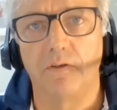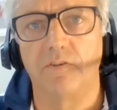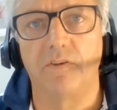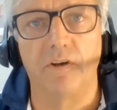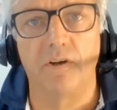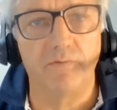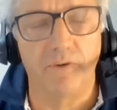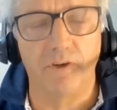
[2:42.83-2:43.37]

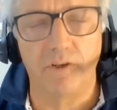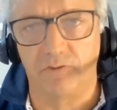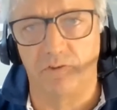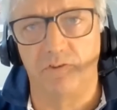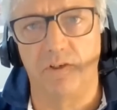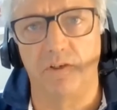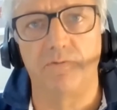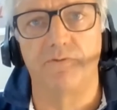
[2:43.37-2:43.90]

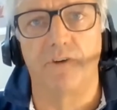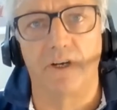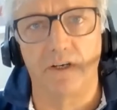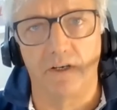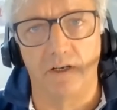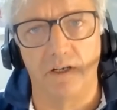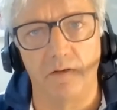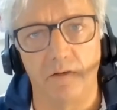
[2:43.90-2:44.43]
Diversity,
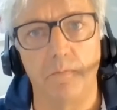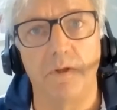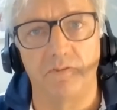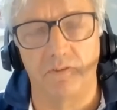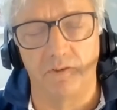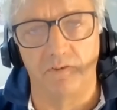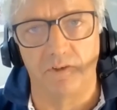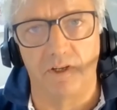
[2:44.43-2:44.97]
frankly,
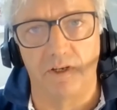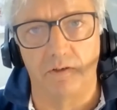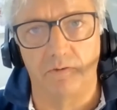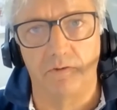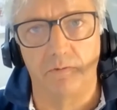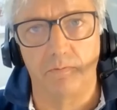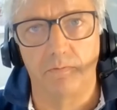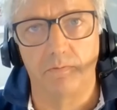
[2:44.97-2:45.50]
missed us
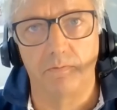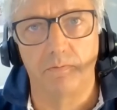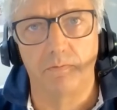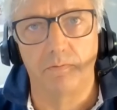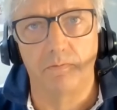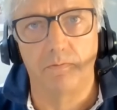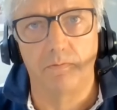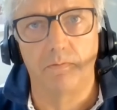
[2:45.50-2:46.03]
out.
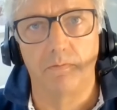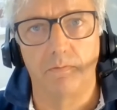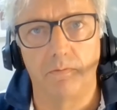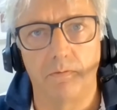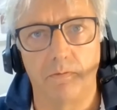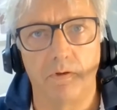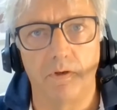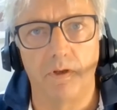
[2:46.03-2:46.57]

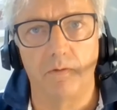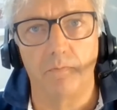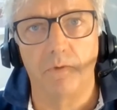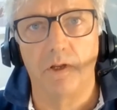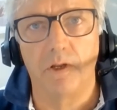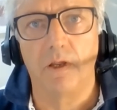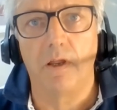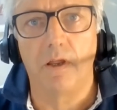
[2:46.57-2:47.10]
Yeah,
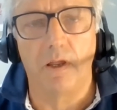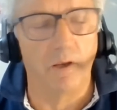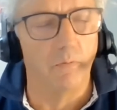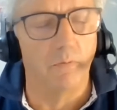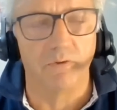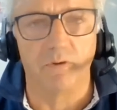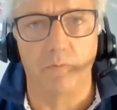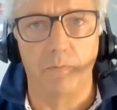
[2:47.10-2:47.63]
it
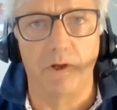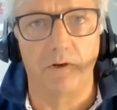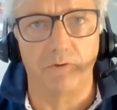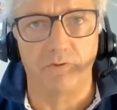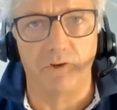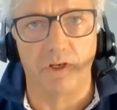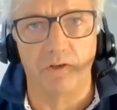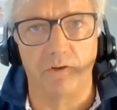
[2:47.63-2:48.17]
was about
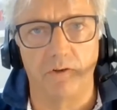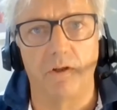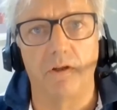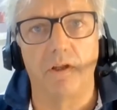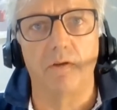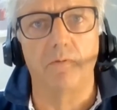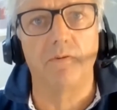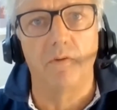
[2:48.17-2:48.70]
gender.
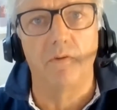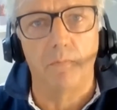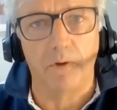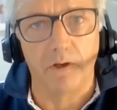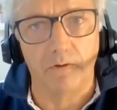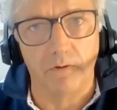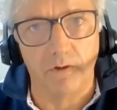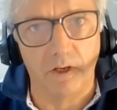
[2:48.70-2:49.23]
It was
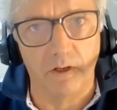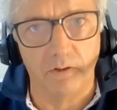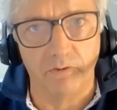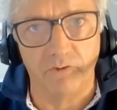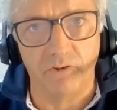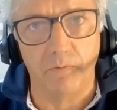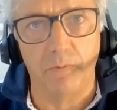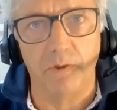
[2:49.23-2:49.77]
about the
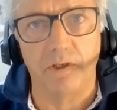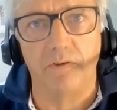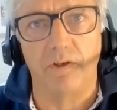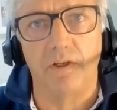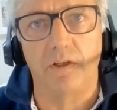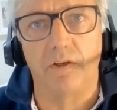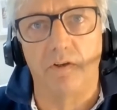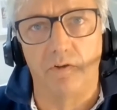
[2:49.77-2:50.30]

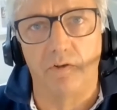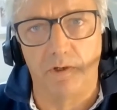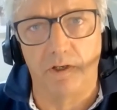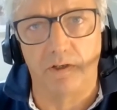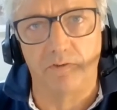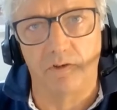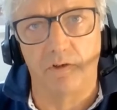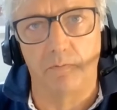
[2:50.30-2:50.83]
LGBTQ
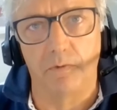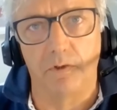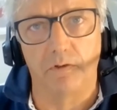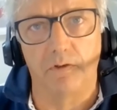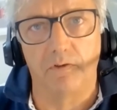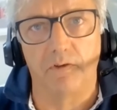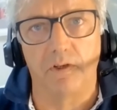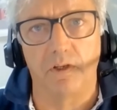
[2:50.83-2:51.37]
plus
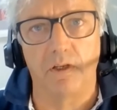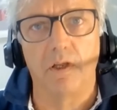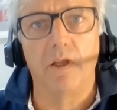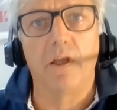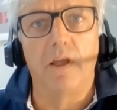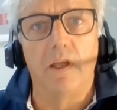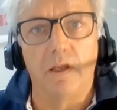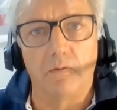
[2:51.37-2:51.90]
community.
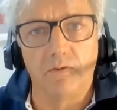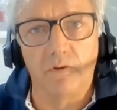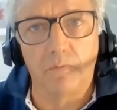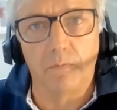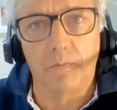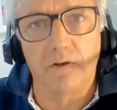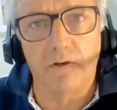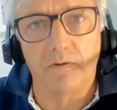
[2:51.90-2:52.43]
It was
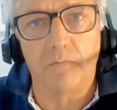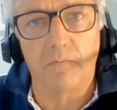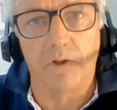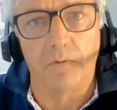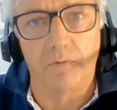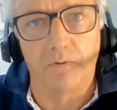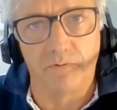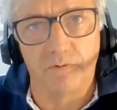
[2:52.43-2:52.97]
about
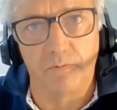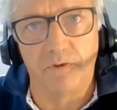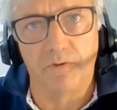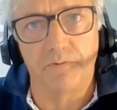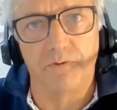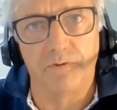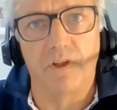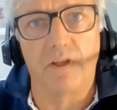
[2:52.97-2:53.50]
people from
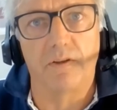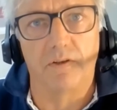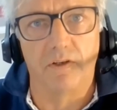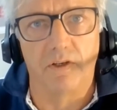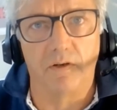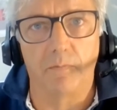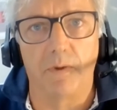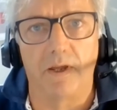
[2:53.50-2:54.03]
different
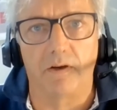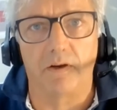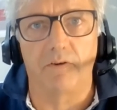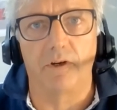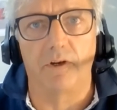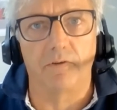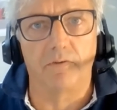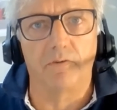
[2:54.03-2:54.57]
ethnic
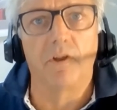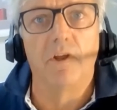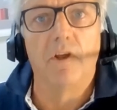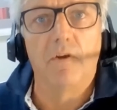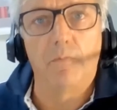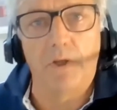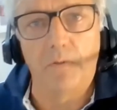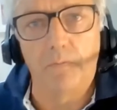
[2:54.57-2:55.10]
backgrounds,
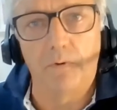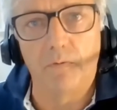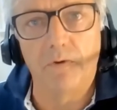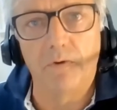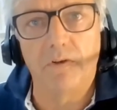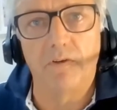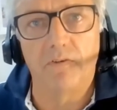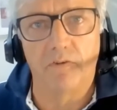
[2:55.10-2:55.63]
people
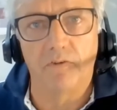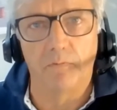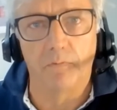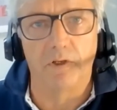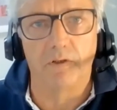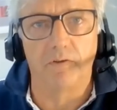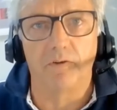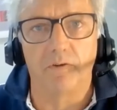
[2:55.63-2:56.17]
with
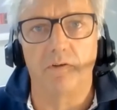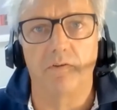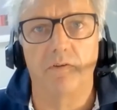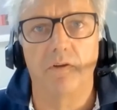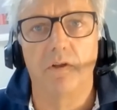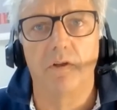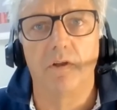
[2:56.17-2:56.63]
disabilities.